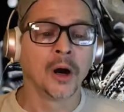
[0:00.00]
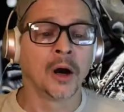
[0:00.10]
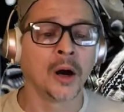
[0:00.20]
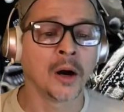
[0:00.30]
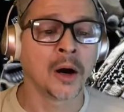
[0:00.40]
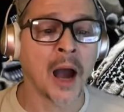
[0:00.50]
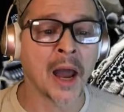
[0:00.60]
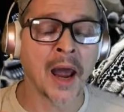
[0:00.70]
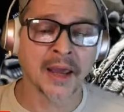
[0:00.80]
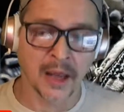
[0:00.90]
Uh,
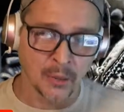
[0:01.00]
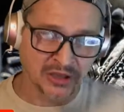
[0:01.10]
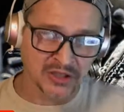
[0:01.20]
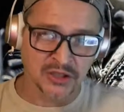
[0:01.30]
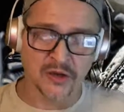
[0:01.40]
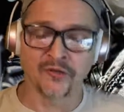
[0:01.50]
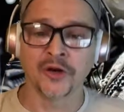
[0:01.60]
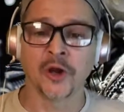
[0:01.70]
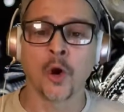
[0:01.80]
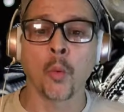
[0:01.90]
and I can't wait to see your
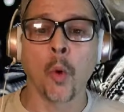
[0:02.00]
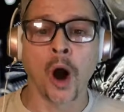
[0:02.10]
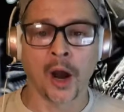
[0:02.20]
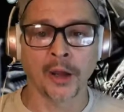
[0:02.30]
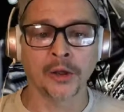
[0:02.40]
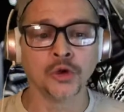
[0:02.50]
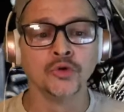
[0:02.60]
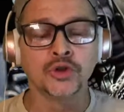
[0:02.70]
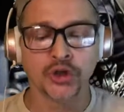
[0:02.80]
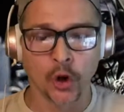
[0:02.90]
video on why you
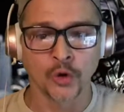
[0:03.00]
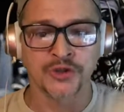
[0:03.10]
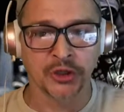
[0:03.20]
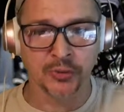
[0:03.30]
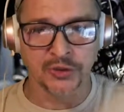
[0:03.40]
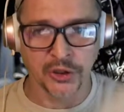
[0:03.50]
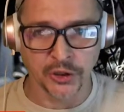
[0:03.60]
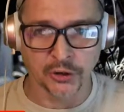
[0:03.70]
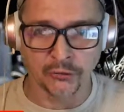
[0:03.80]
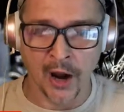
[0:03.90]
chose this
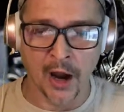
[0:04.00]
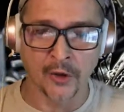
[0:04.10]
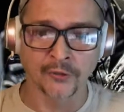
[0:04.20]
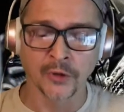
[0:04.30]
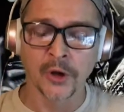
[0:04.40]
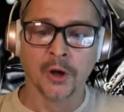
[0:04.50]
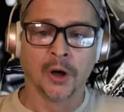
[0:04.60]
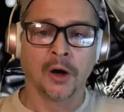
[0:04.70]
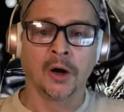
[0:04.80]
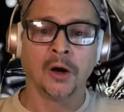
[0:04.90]
particular round
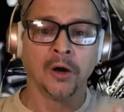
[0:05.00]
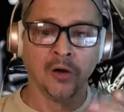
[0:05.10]
uh,